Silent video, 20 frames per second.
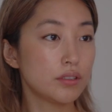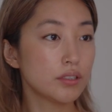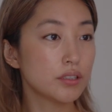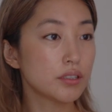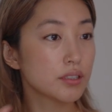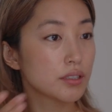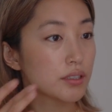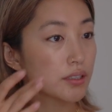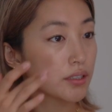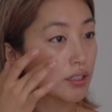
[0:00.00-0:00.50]

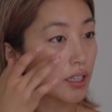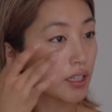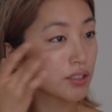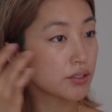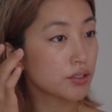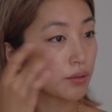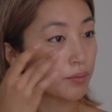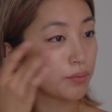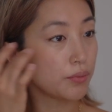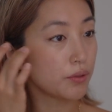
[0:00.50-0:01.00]
This is
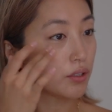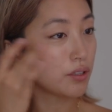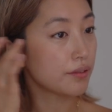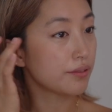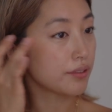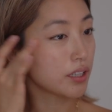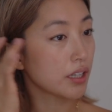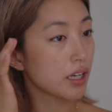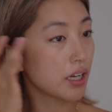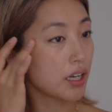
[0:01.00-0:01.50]
such a
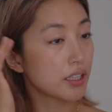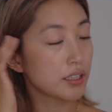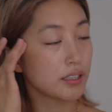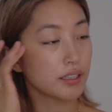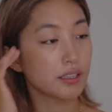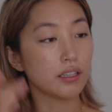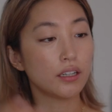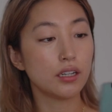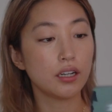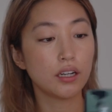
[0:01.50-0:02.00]
beautiful
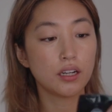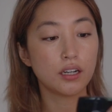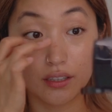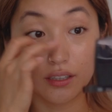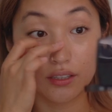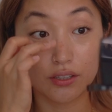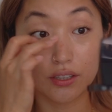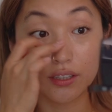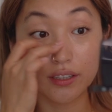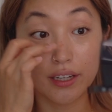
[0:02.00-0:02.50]
color.
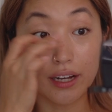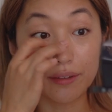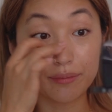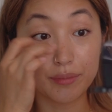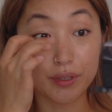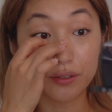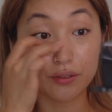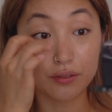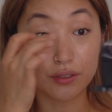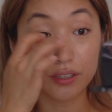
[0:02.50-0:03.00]
Literally,
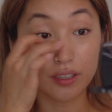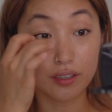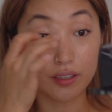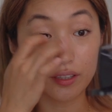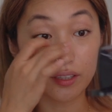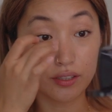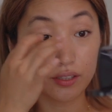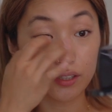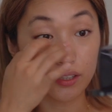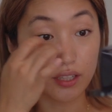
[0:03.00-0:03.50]
I've been
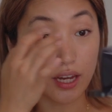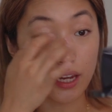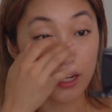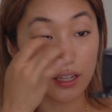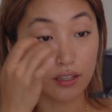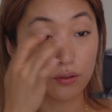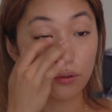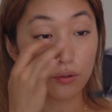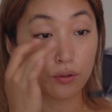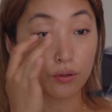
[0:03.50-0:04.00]
using this
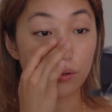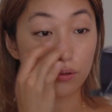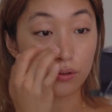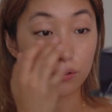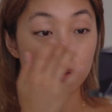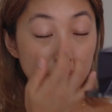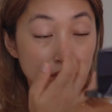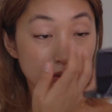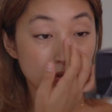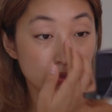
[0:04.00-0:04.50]
shade
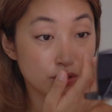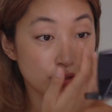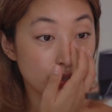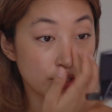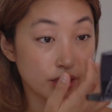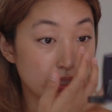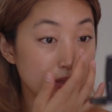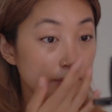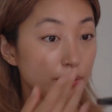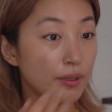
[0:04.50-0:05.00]
whole
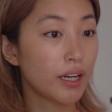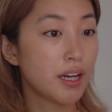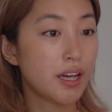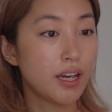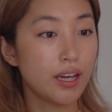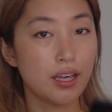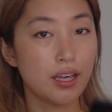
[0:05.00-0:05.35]
trip